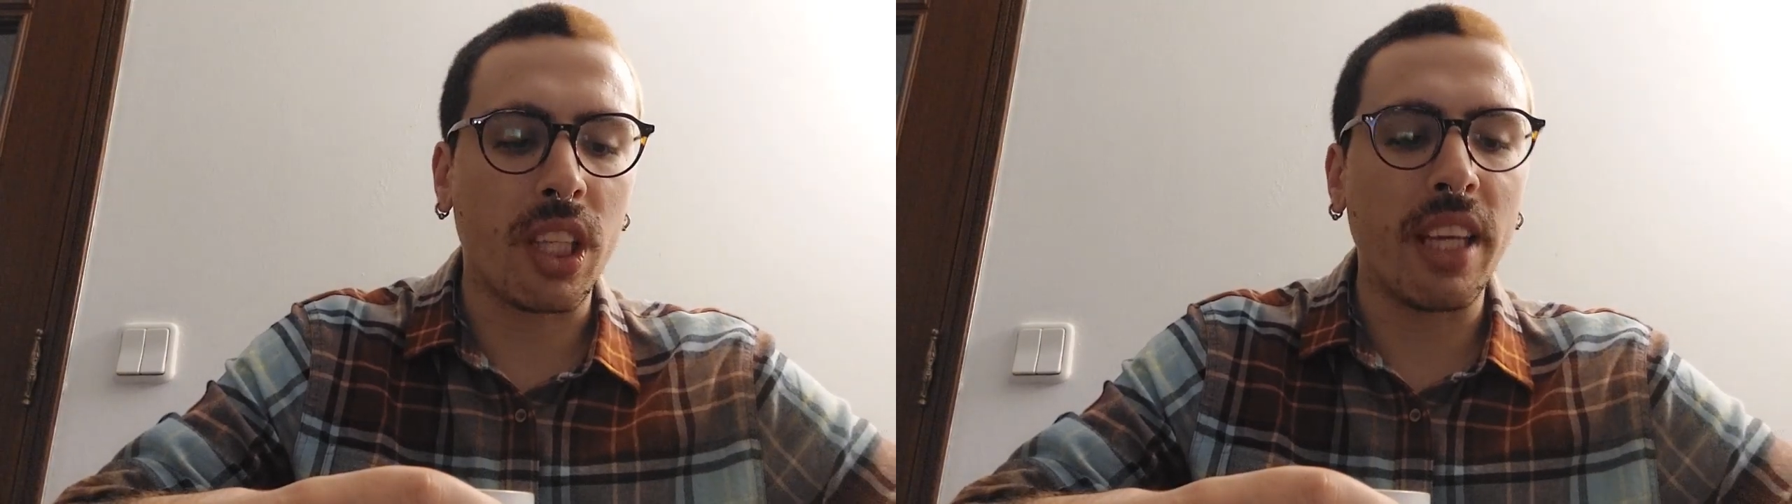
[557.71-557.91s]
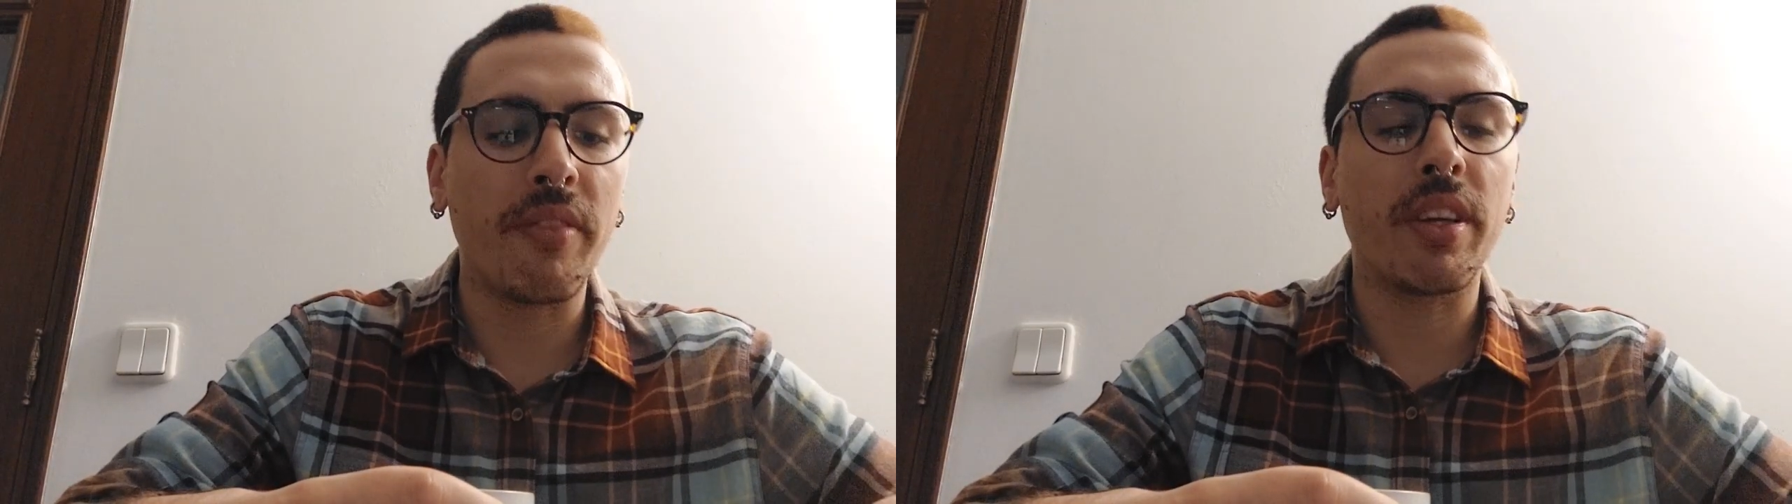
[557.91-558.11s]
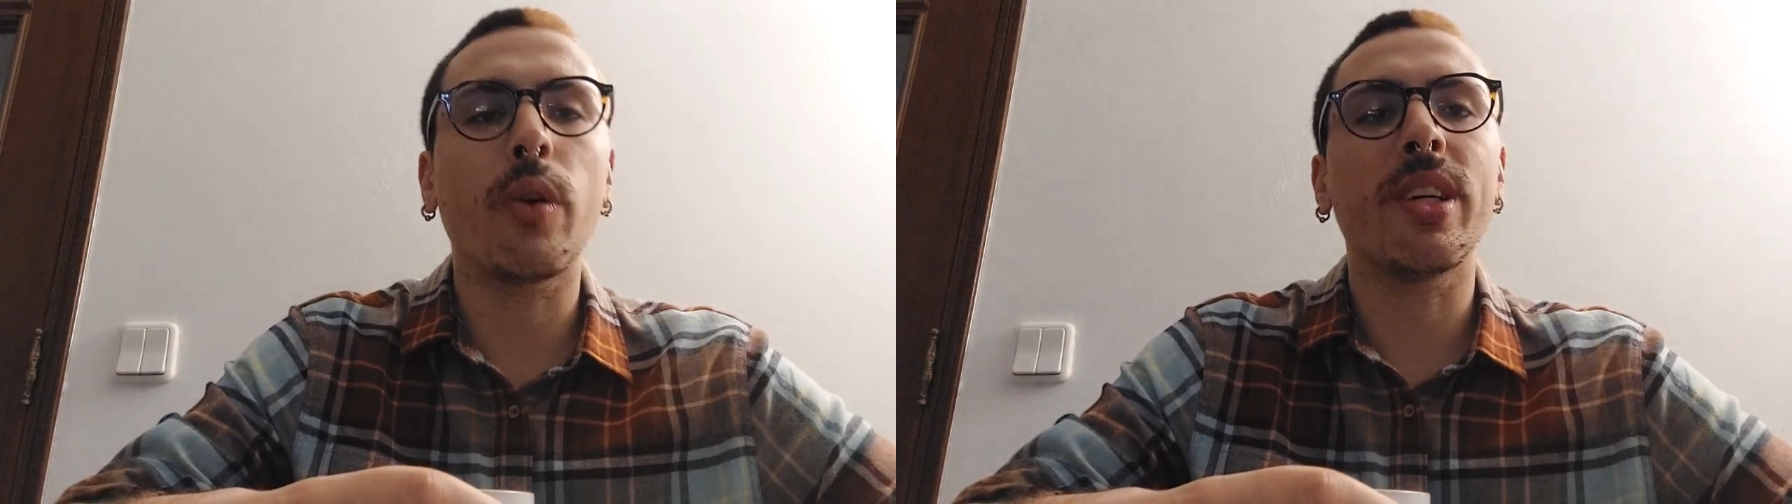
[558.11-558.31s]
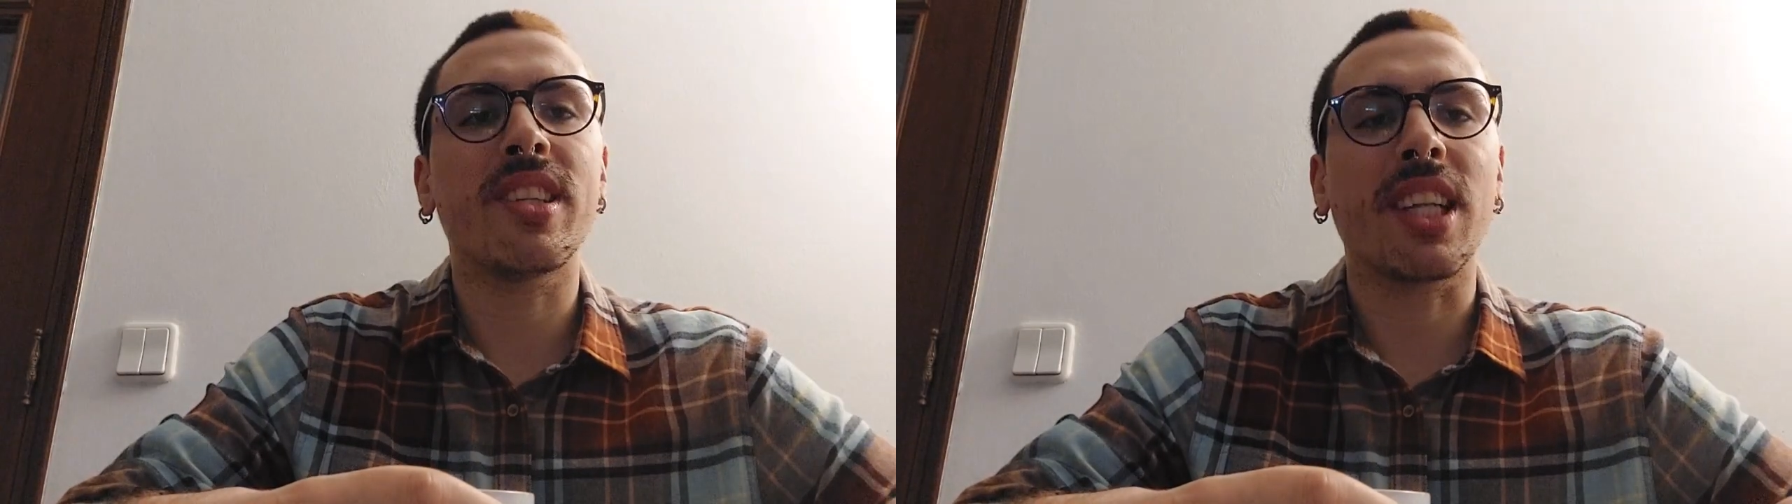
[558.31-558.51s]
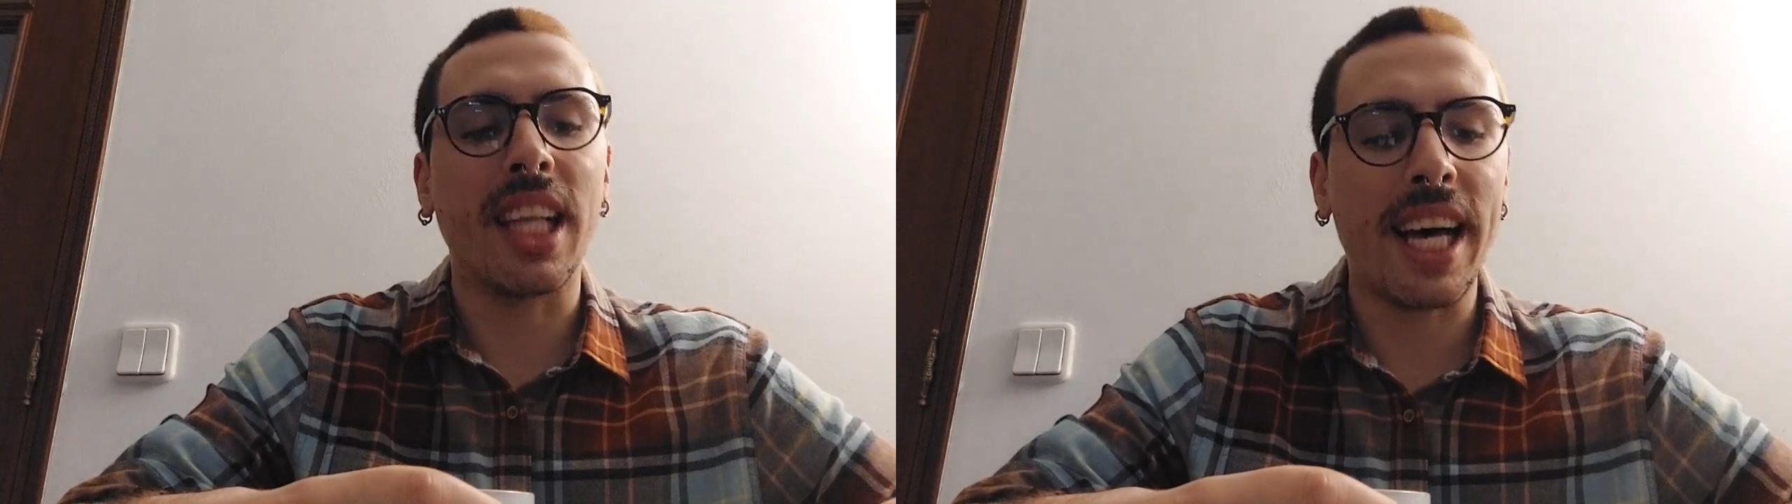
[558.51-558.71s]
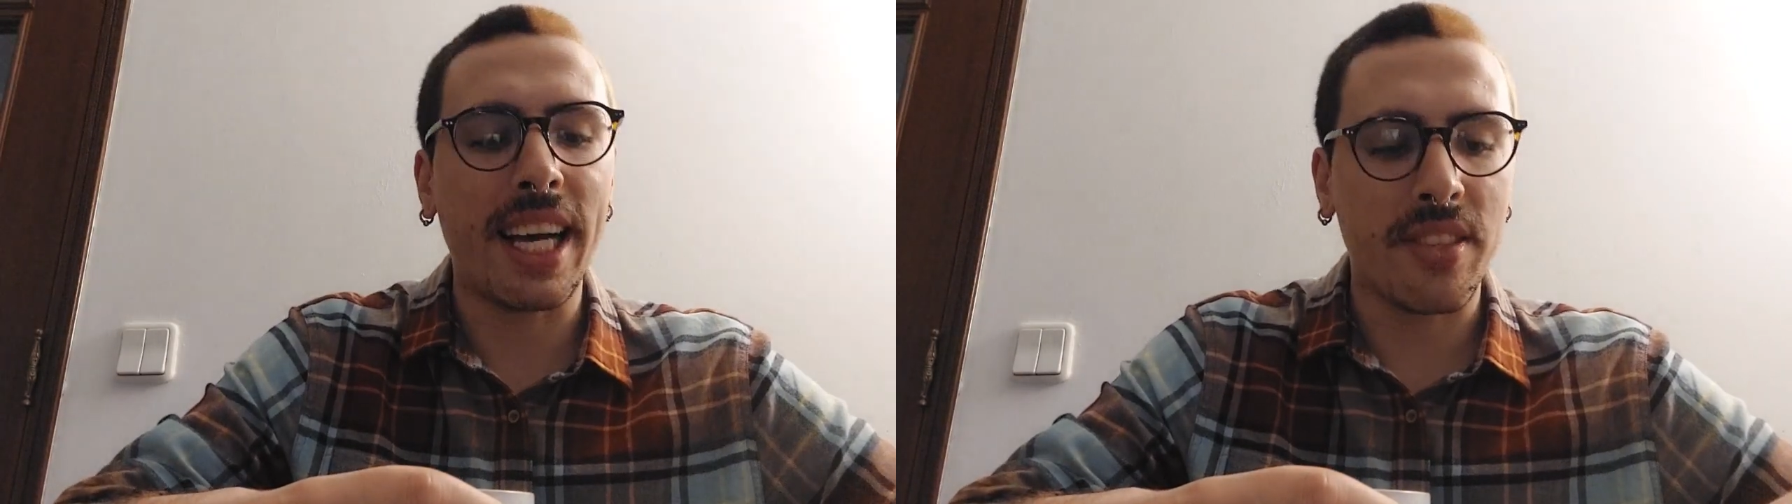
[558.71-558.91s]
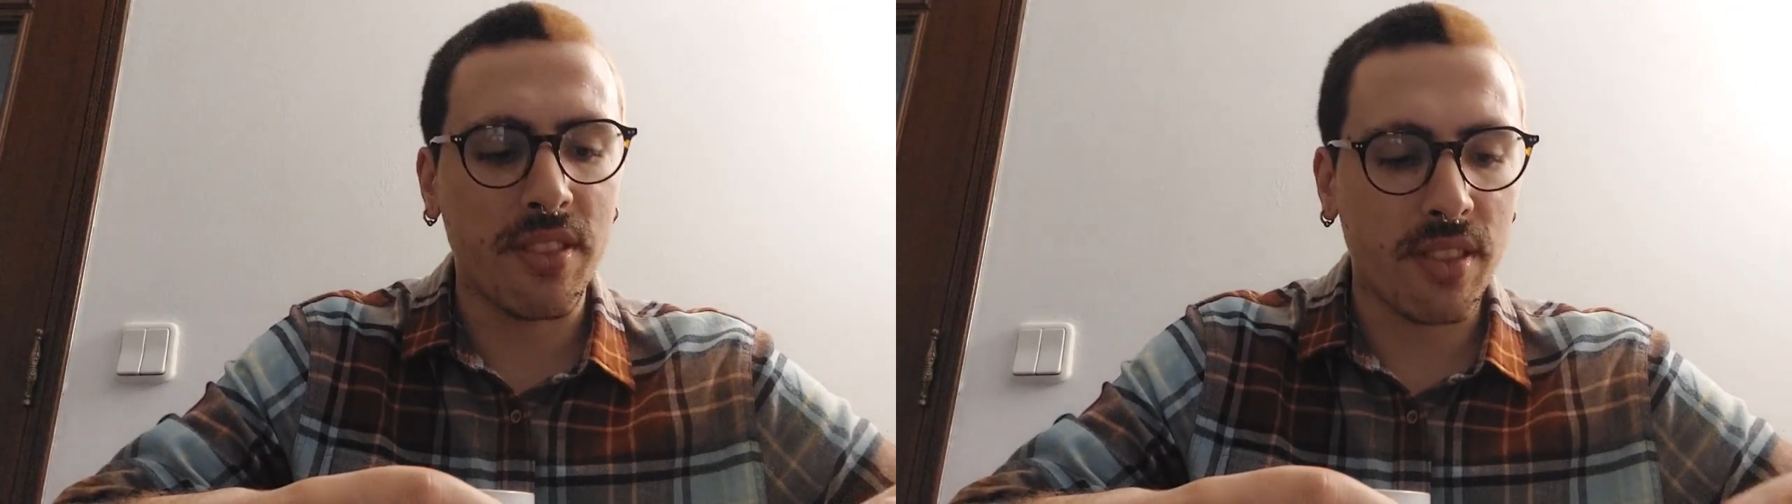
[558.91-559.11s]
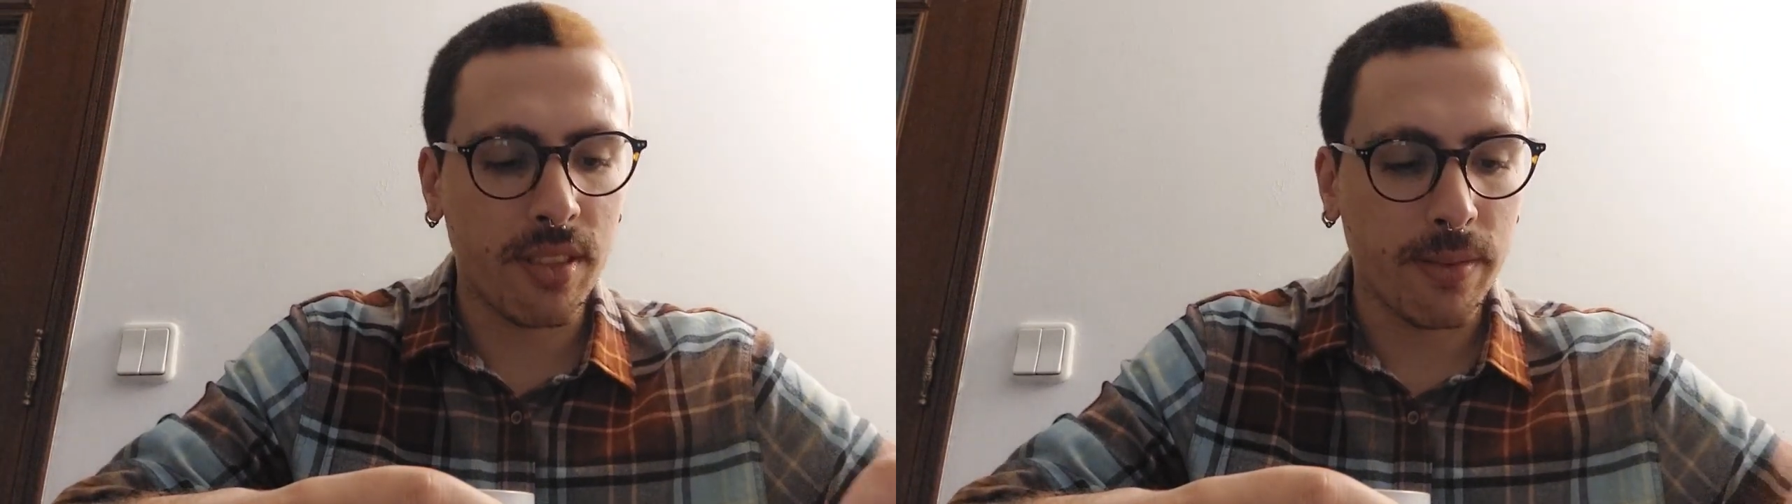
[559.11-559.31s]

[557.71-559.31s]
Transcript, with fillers: Living with Class.